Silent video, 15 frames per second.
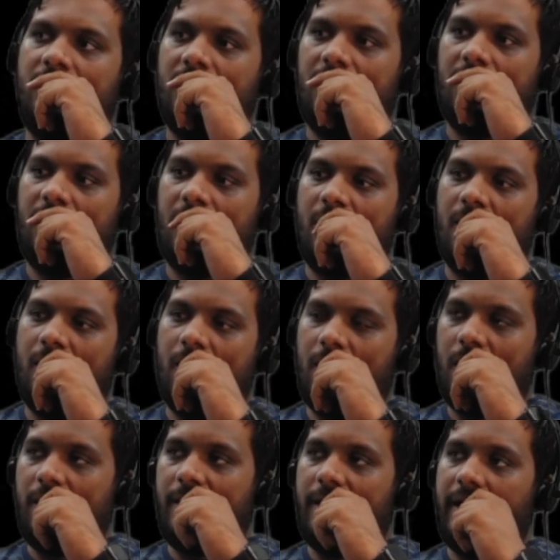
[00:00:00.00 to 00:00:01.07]

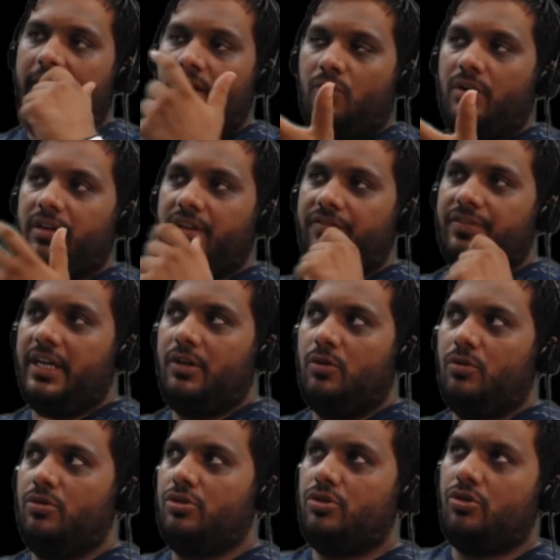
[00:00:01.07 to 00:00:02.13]
and what if they
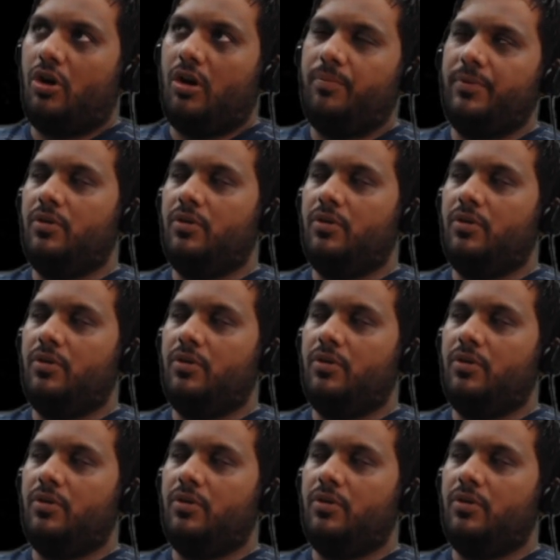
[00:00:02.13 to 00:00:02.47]
don't stop